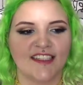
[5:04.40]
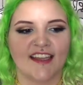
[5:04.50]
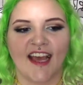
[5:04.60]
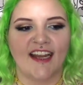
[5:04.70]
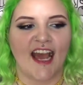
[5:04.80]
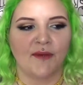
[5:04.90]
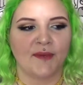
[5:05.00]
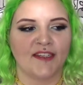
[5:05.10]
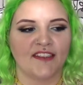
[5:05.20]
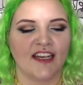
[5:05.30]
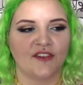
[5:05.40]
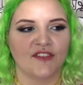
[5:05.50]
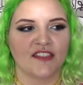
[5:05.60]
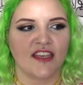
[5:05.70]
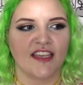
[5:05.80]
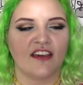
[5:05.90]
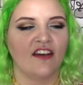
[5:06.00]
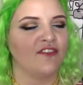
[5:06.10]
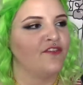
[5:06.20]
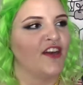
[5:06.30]
then that happened and I was like,
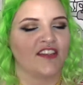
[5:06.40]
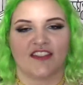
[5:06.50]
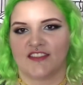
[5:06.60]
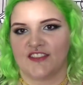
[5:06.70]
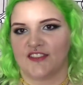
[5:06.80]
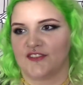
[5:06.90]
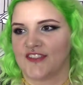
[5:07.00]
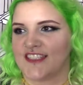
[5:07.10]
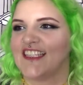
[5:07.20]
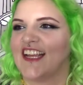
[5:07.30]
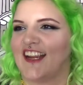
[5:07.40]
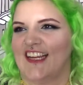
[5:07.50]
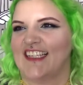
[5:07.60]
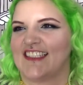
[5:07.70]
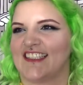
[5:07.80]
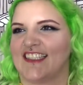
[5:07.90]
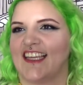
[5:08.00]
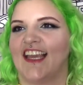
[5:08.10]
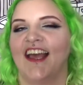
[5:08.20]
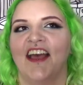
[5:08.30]
oh fuck this dude,
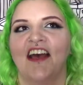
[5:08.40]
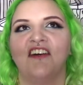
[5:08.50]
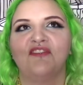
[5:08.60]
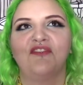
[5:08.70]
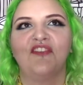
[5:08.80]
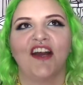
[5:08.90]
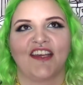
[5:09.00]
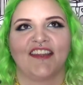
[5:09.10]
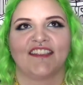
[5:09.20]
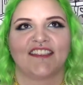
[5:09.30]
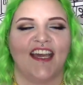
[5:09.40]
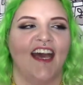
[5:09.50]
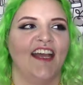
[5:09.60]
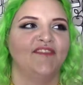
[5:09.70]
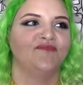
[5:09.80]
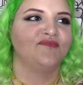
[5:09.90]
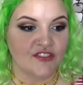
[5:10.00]
seriously, fuck this guy.